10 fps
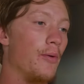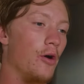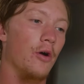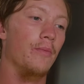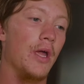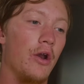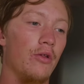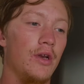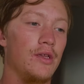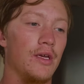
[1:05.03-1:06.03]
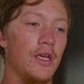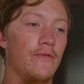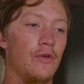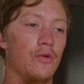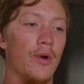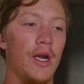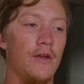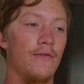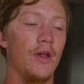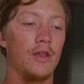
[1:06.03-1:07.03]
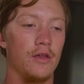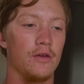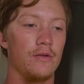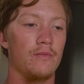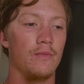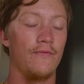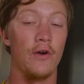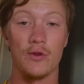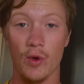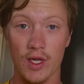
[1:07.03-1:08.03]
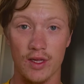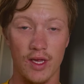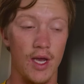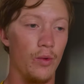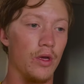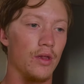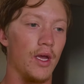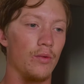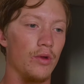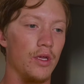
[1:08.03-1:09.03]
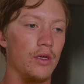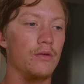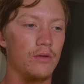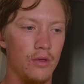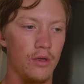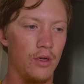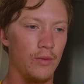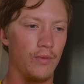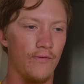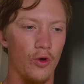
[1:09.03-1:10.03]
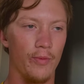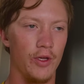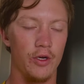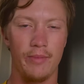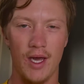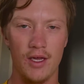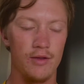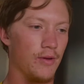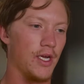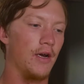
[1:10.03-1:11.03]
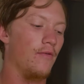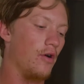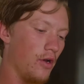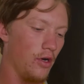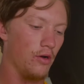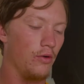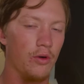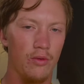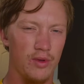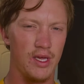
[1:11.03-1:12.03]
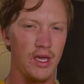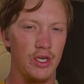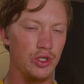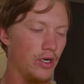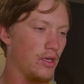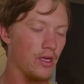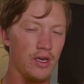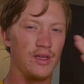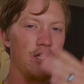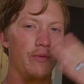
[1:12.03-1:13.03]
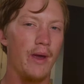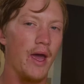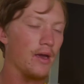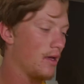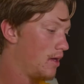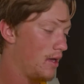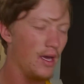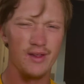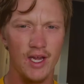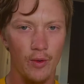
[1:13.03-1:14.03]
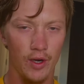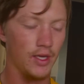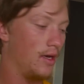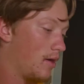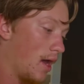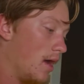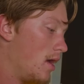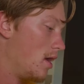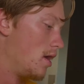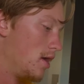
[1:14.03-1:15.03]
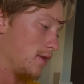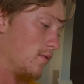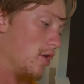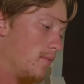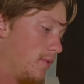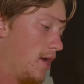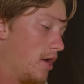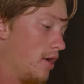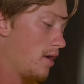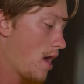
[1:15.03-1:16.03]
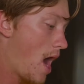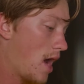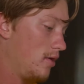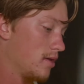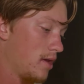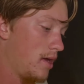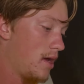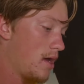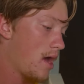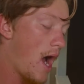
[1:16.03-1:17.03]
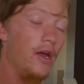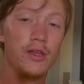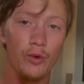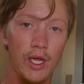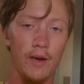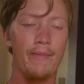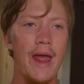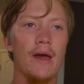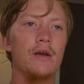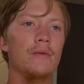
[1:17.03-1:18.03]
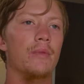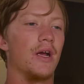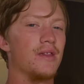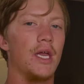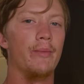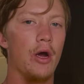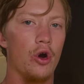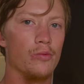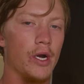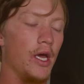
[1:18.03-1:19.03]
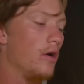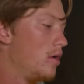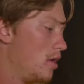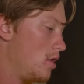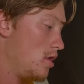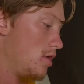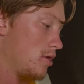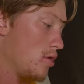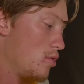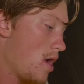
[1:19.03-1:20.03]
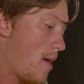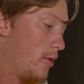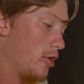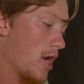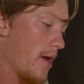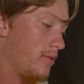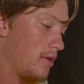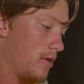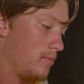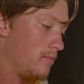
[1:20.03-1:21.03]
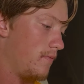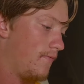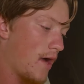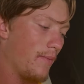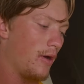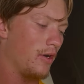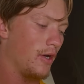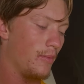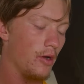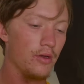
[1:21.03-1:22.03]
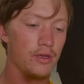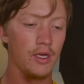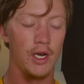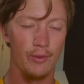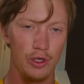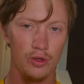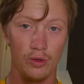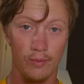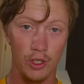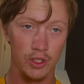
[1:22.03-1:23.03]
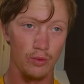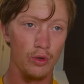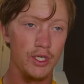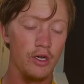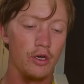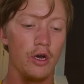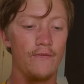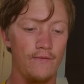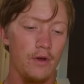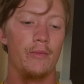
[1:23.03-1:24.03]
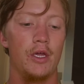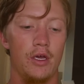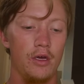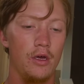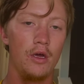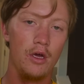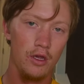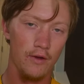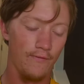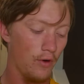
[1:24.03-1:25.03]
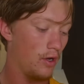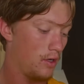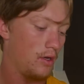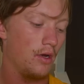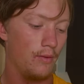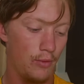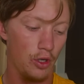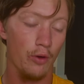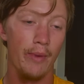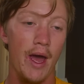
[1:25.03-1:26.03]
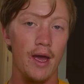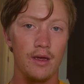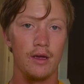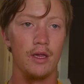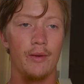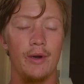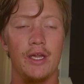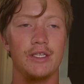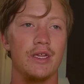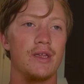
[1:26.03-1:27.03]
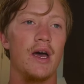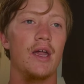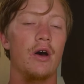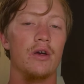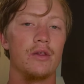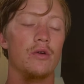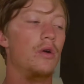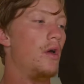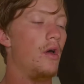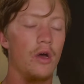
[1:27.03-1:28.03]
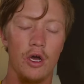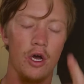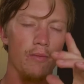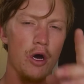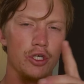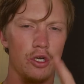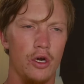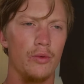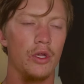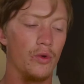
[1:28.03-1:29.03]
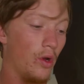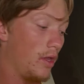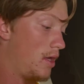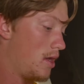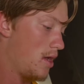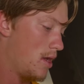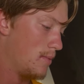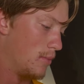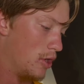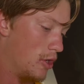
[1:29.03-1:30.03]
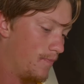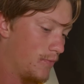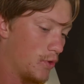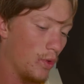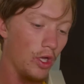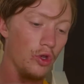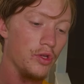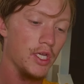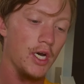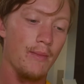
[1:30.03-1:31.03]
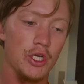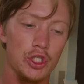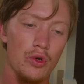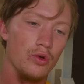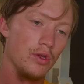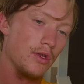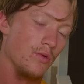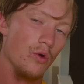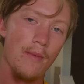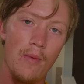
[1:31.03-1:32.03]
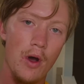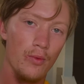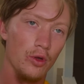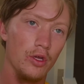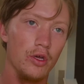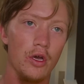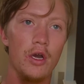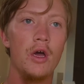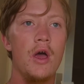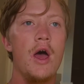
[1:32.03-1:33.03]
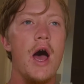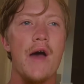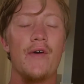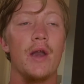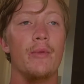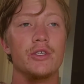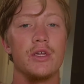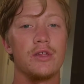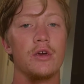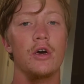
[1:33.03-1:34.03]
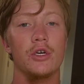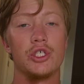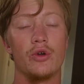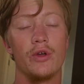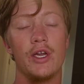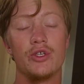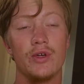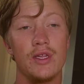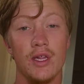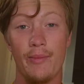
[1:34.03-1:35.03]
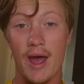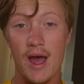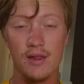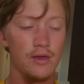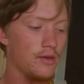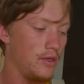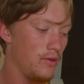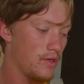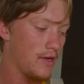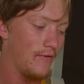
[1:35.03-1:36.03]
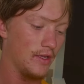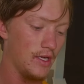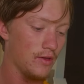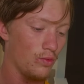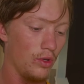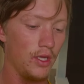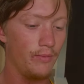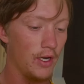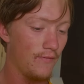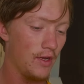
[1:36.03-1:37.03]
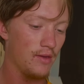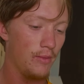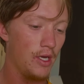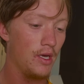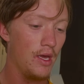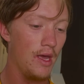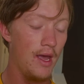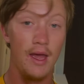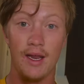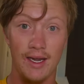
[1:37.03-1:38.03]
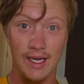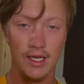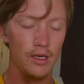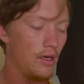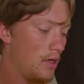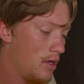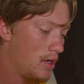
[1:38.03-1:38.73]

Not only does it give you ready for like the first working set where you can like really perform at your best, but second of all, no one wants to get injured. It's gonna set you back. It's not worth it, okay? So here, I usually will get a band, but like I said, I'm at home right now. So I'm gonna grab some 5-pound dumbbells and I'm gonna do a bunch of rotator cuff. I'm gonna hit the front, I'm gonna go back, and I'm gonna hit to the side also. I'll show y'all really quickly. But really loosen up my shoulders, warm them up really good. I've had a bunch of shoulder injuries in the past, so doing stuff like this really benefits me and I need it.